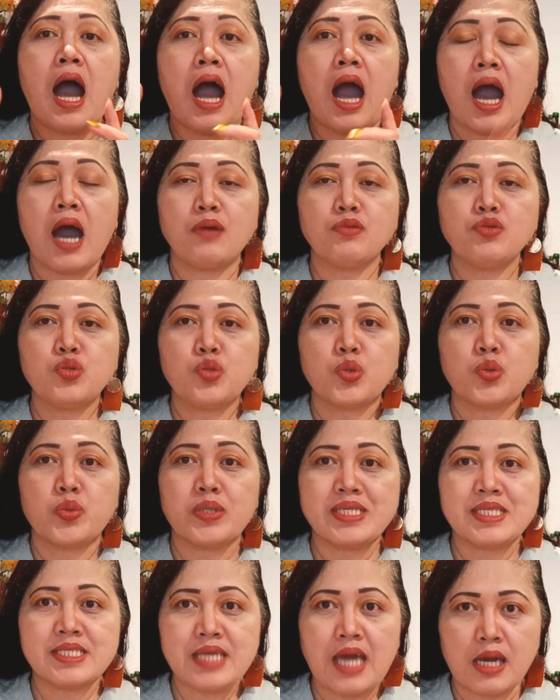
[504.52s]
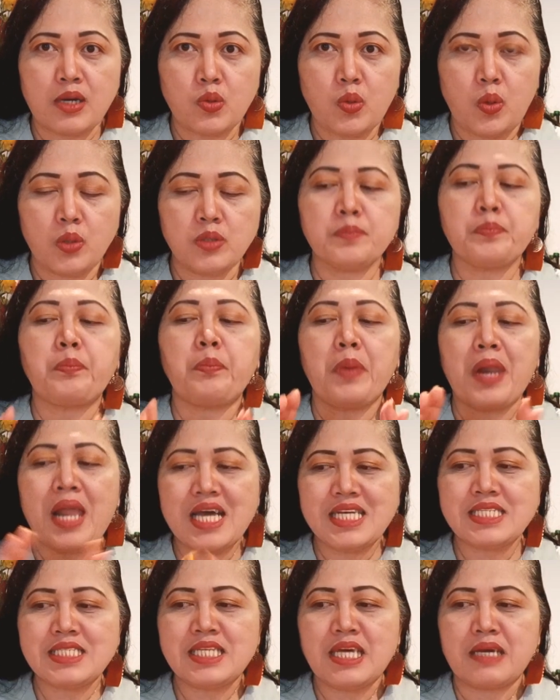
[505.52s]
how to recycle
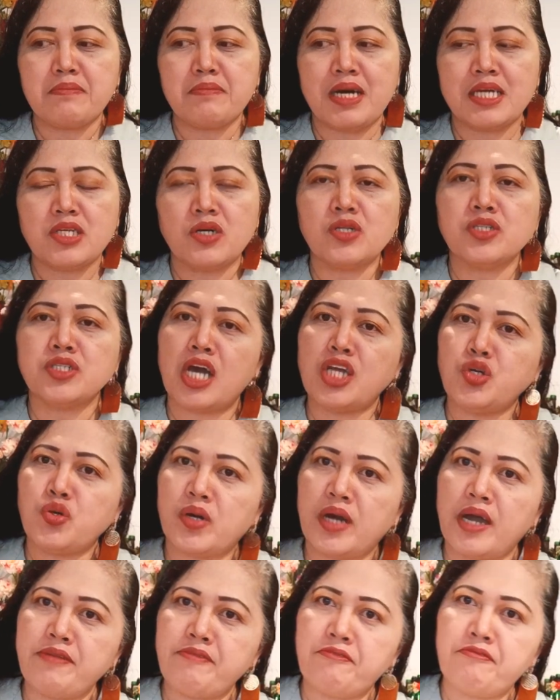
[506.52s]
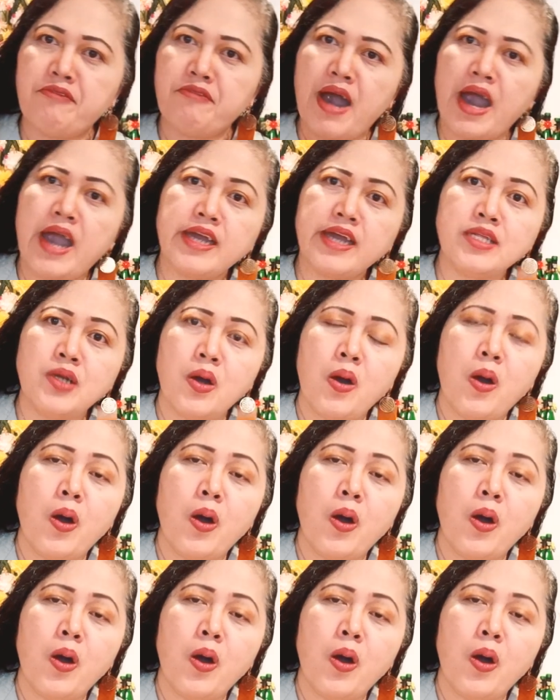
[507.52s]
plastic bottles, and you can find